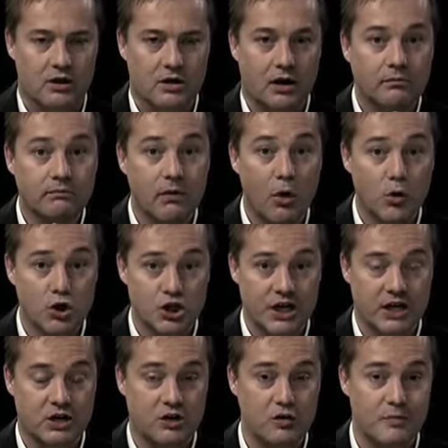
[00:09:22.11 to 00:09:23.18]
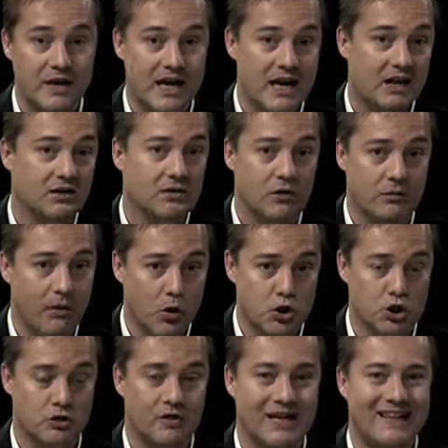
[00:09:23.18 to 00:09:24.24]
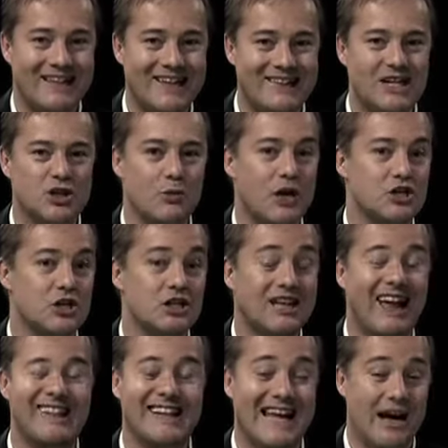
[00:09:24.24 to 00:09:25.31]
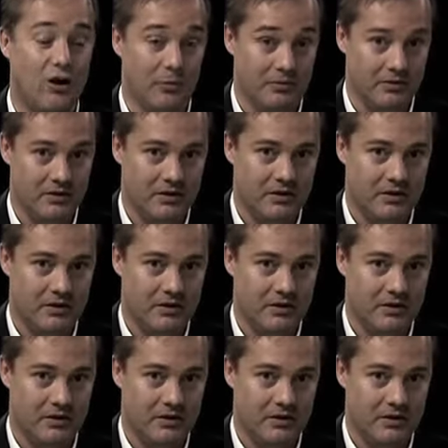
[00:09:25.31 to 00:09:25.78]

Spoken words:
Emotion, you being emotional, in this situation doesn't help.